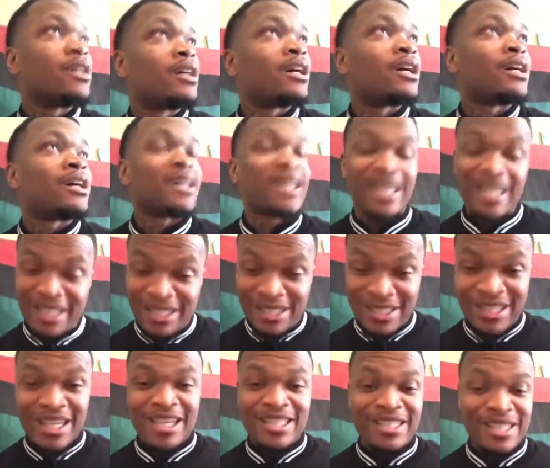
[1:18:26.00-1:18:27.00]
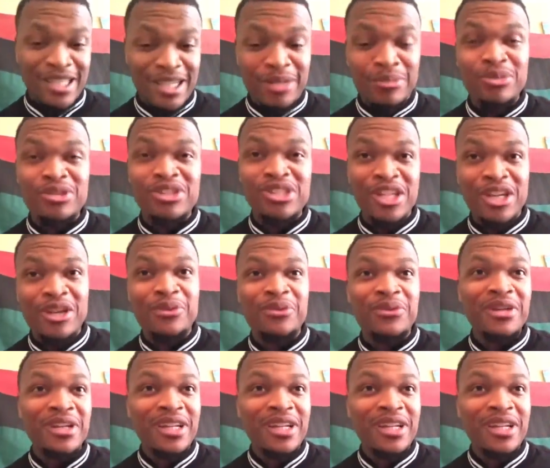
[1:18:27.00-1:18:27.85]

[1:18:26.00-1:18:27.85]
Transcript: he says it himself,